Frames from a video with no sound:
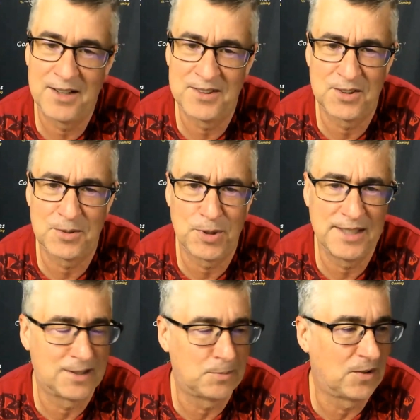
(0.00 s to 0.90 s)
So it's a pretty
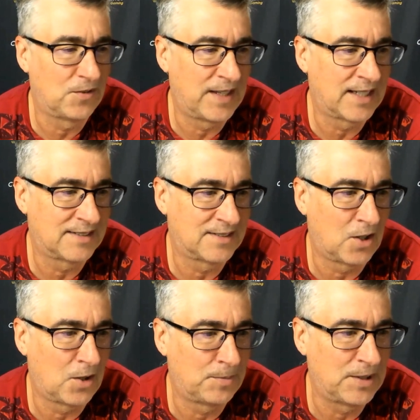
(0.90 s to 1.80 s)
simple fix. So
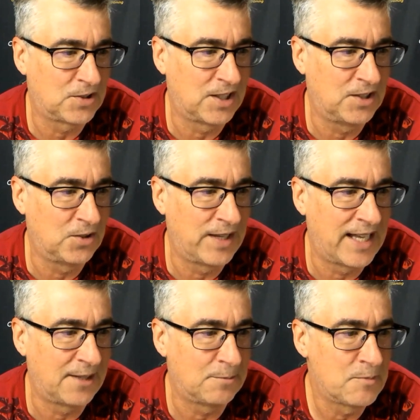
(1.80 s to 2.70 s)
I'll be sure to do
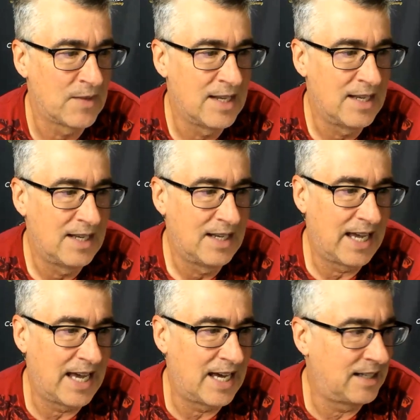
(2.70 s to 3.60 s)
that.
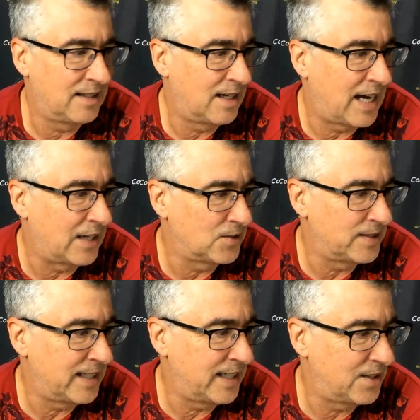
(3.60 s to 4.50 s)
And uh, I don't
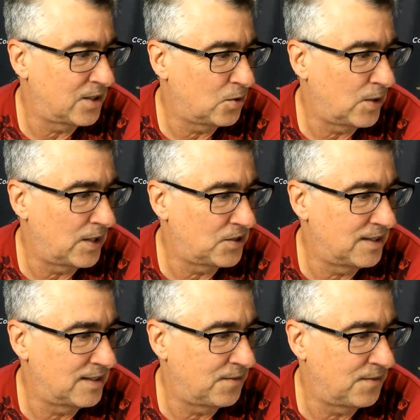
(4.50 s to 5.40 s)
see any other
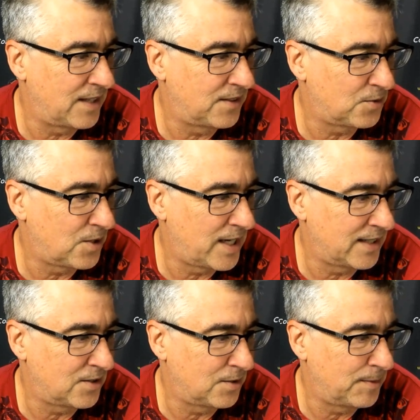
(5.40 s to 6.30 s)
questions if that's
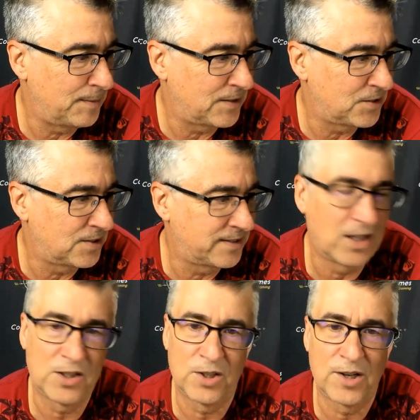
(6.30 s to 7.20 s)
right. So let me make sure.
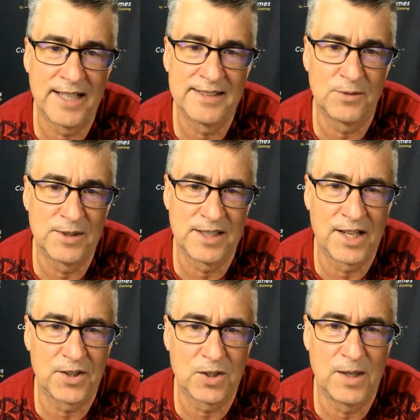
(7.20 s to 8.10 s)
Stellar Horizon was
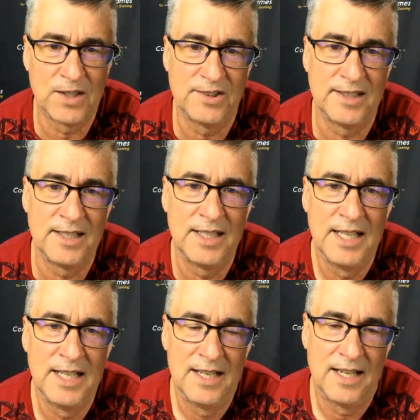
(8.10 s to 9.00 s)
another question.
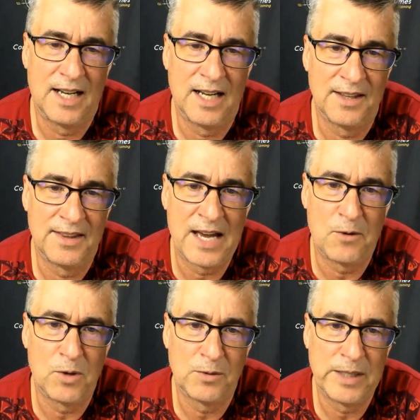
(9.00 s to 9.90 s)
Uh, that
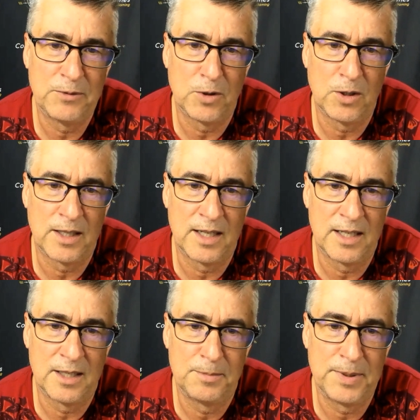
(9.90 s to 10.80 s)
one we will
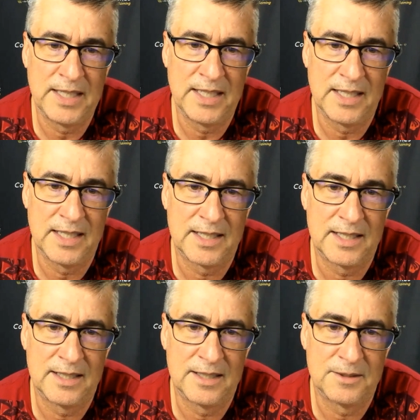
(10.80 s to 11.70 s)
uh, be
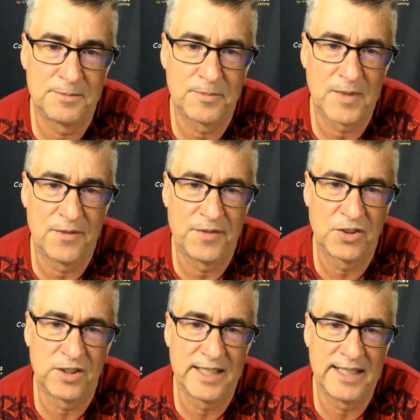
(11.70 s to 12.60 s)
uh,
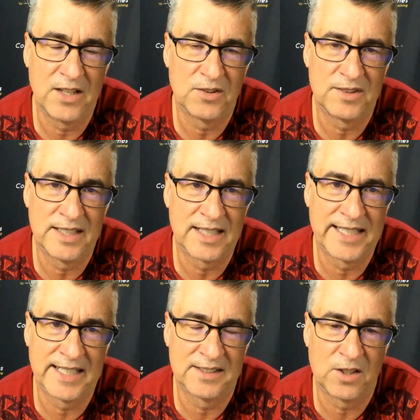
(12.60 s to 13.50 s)
officially announcing a
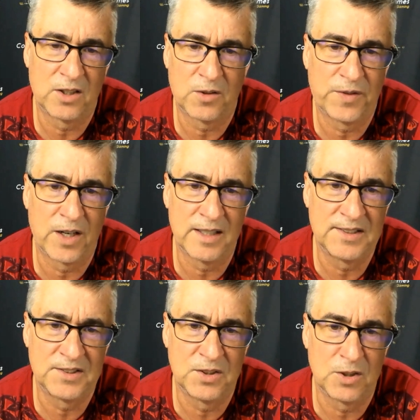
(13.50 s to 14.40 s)
Kickstarter fairly
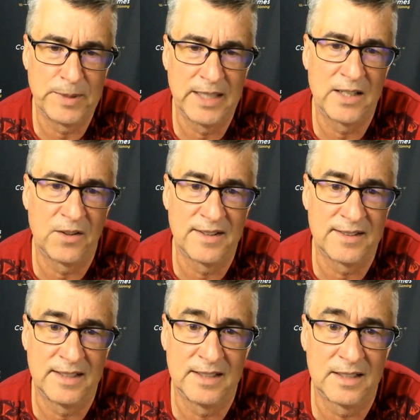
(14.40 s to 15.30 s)
soon. It'll be later
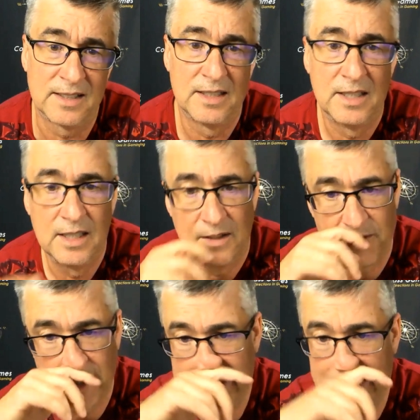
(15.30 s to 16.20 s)
this year
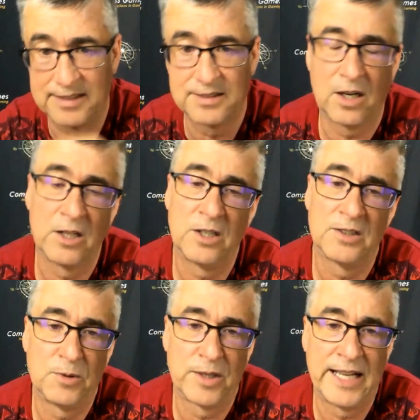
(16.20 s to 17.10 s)
for Kickstarter.
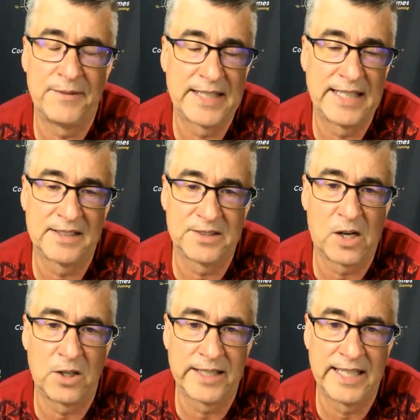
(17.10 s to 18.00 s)
So we're going to have the
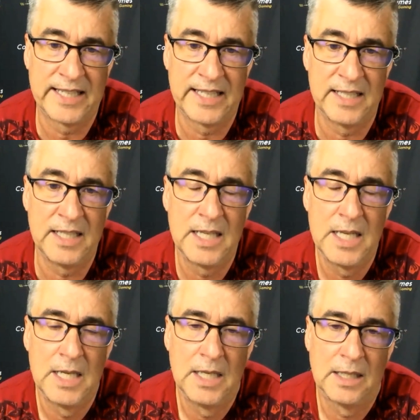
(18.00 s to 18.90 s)
Kickstarter kick in
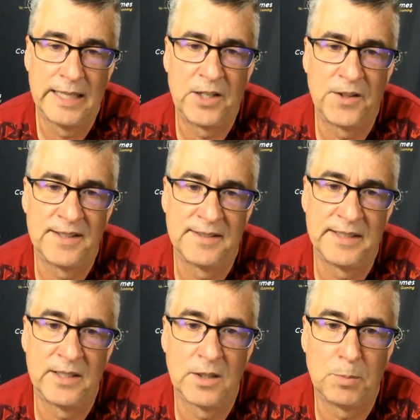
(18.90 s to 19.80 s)
later this
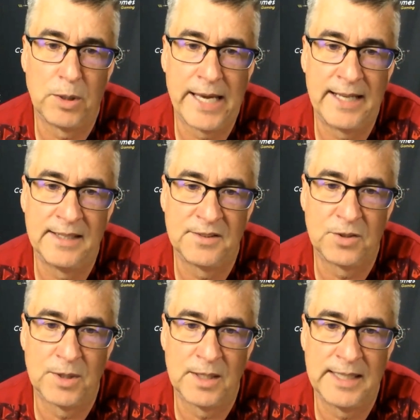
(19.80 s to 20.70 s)
year. And the plan is to
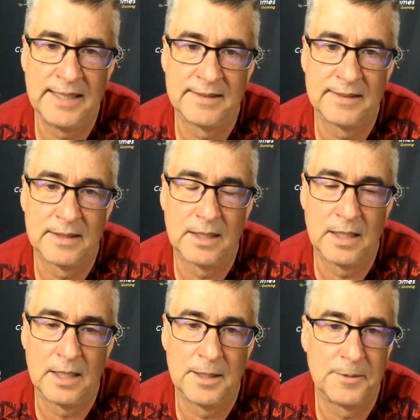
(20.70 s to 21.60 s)
release
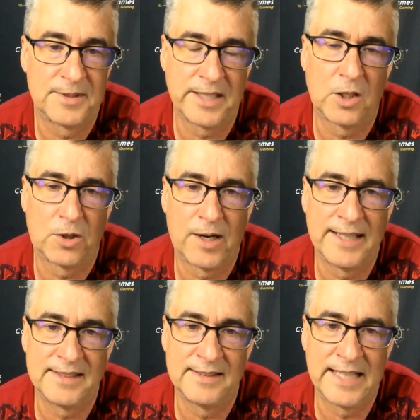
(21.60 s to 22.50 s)
uh, Stellar
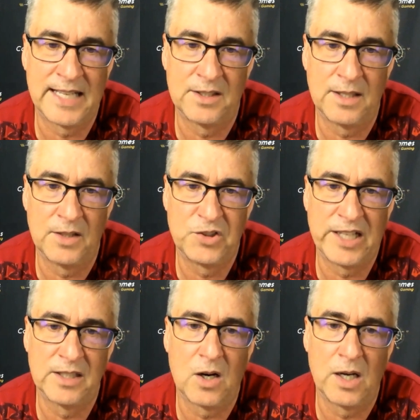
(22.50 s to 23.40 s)
Horizons at uh,
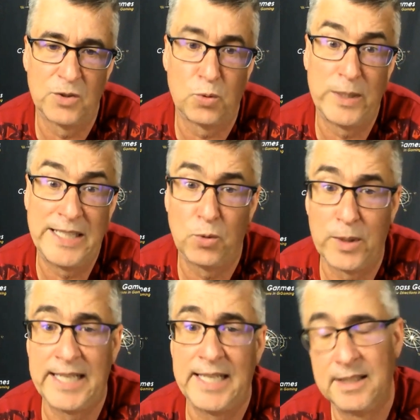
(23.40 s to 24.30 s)
Gen Con
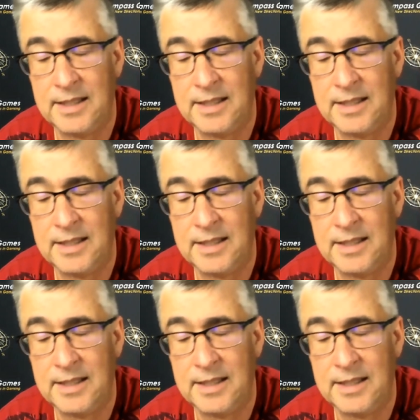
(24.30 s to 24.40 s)
2020.